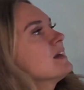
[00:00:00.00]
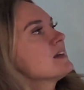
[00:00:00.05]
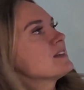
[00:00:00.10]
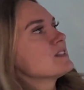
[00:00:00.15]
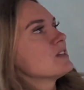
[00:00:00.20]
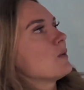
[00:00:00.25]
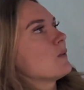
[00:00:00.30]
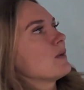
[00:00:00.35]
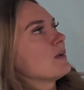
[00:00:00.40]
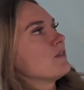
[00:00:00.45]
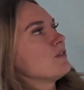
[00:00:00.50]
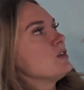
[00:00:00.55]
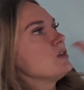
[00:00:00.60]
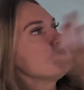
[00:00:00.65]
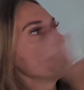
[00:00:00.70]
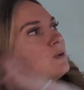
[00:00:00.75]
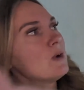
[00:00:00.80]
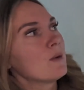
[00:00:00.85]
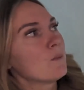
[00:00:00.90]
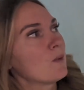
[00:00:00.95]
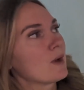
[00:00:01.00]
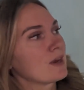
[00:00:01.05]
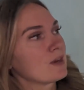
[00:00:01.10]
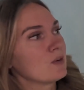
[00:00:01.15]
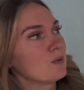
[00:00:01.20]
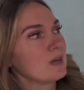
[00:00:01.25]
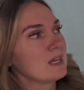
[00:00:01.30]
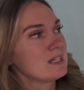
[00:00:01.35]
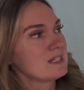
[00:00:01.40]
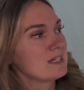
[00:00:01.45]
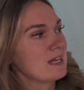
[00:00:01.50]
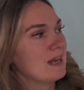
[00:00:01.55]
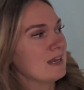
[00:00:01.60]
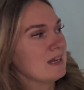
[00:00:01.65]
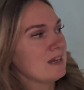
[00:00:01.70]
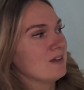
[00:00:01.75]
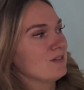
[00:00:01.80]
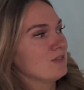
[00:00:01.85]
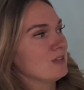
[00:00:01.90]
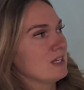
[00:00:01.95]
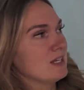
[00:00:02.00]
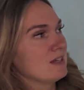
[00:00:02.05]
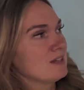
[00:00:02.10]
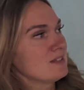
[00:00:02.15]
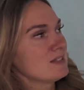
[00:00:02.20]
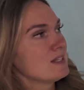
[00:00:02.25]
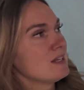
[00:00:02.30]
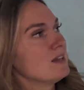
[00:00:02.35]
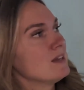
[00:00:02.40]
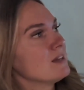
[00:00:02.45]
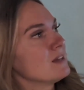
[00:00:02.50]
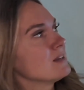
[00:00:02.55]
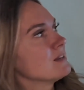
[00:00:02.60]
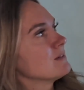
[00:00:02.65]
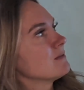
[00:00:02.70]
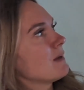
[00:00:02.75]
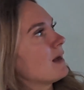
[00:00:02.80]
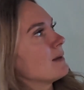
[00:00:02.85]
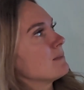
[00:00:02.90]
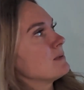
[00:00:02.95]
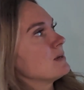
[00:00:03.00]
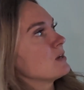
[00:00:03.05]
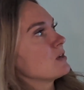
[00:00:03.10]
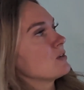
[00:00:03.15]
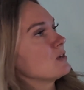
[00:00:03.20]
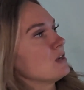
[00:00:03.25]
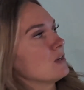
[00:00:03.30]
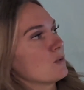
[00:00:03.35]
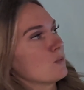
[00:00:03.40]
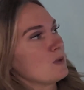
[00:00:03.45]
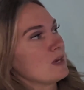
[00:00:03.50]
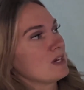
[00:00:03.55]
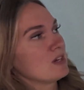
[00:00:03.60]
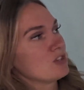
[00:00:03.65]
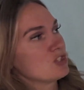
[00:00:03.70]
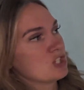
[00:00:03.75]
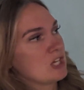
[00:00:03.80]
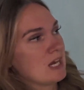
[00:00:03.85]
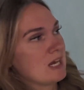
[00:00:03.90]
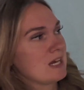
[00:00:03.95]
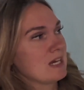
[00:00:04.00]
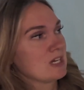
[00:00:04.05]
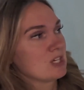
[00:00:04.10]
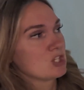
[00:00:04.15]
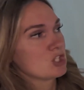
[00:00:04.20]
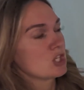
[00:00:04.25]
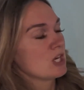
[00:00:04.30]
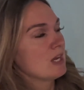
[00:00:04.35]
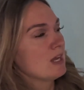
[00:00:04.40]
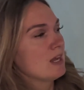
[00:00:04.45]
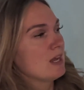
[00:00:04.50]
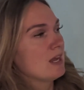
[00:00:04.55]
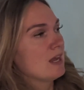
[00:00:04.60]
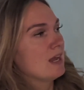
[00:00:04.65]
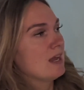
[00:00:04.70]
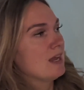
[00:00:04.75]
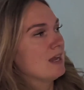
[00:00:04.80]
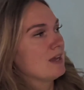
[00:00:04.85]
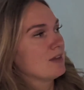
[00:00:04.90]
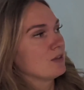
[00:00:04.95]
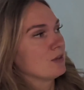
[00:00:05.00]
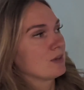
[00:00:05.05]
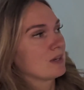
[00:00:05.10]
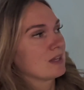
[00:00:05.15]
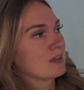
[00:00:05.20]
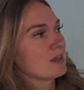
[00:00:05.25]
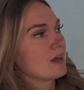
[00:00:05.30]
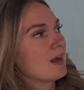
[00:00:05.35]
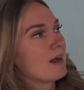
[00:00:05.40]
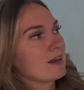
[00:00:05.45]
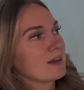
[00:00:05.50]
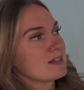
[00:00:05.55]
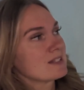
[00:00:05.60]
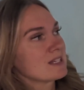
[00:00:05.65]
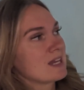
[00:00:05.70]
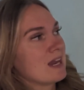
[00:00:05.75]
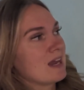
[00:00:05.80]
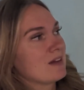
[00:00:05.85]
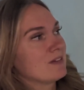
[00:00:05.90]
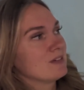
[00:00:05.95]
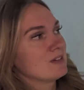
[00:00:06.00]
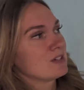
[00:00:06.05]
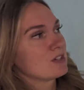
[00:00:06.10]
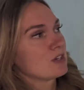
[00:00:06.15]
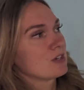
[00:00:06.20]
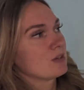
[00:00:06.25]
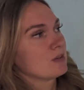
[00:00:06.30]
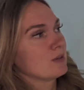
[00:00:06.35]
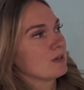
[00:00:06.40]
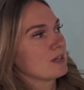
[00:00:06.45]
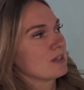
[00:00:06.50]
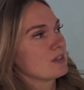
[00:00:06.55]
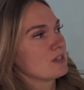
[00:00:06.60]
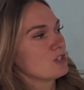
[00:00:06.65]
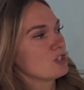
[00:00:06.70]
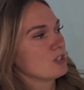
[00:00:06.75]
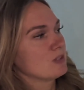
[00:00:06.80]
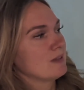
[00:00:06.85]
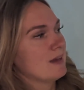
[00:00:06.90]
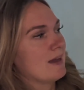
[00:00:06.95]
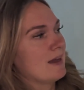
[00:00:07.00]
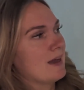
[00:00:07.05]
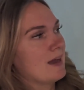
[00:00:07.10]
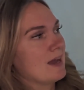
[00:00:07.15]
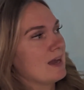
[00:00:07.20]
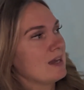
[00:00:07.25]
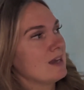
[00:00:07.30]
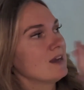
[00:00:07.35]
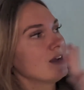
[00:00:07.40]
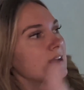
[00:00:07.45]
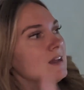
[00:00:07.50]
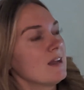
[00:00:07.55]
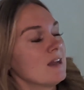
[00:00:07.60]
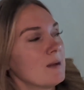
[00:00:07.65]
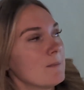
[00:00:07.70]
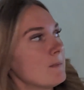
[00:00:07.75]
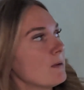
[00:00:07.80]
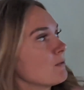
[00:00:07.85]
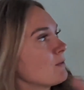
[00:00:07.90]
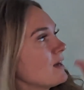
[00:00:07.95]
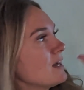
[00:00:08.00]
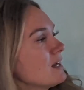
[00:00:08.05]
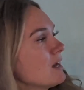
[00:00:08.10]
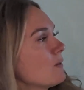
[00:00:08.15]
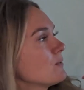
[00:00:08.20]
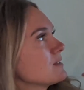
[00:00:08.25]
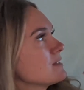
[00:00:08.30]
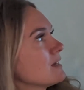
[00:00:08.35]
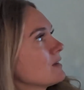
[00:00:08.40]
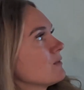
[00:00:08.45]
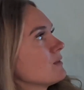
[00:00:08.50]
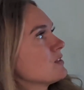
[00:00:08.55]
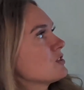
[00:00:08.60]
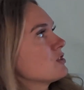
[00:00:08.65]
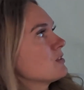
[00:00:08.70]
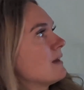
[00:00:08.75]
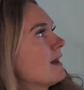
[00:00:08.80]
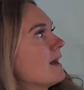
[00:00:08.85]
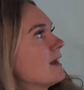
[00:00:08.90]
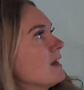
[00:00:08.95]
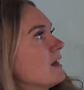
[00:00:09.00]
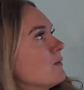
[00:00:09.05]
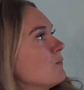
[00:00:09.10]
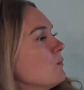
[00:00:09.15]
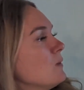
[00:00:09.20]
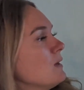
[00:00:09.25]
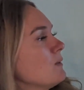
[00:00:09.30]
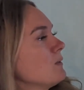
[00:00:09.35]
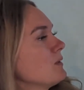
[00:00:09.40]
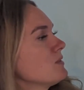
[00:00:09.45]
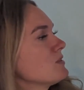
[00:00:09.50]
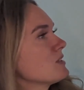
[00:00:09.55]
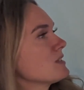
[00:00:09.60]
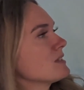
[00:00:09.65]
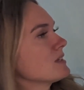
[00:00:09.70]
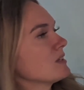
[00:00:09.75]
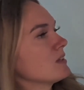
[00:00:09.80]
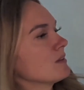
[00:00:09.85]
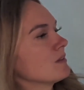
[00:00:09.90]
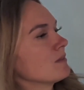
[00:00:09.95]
So if you want to go into any of these up here, you know, we could change and look at the August calendar, look at the July, but right now we'll stick with July, and we will just